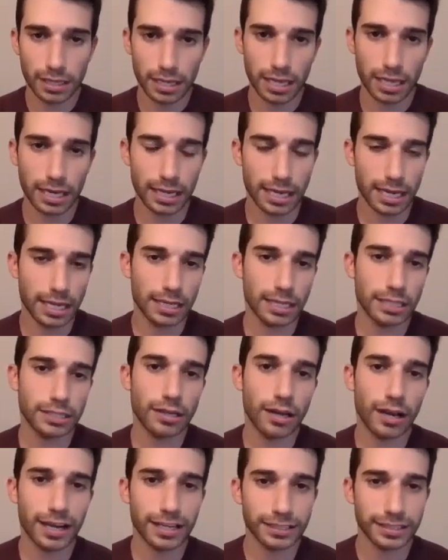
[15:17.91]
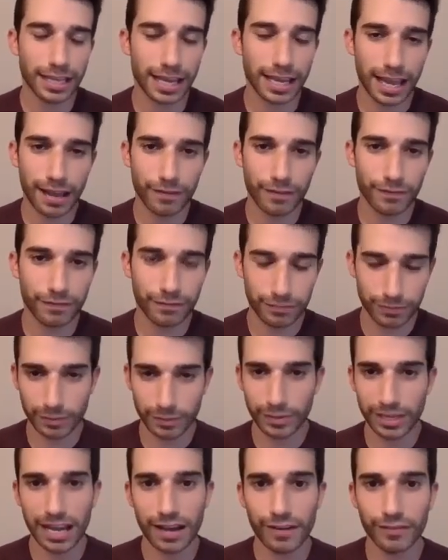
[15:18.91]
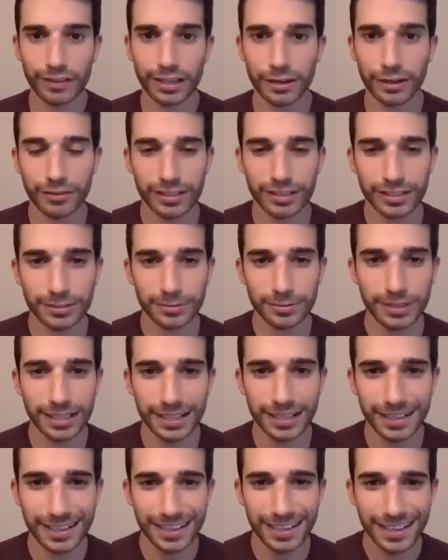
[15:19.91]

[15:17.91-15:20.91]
And again, the talks we have later this week,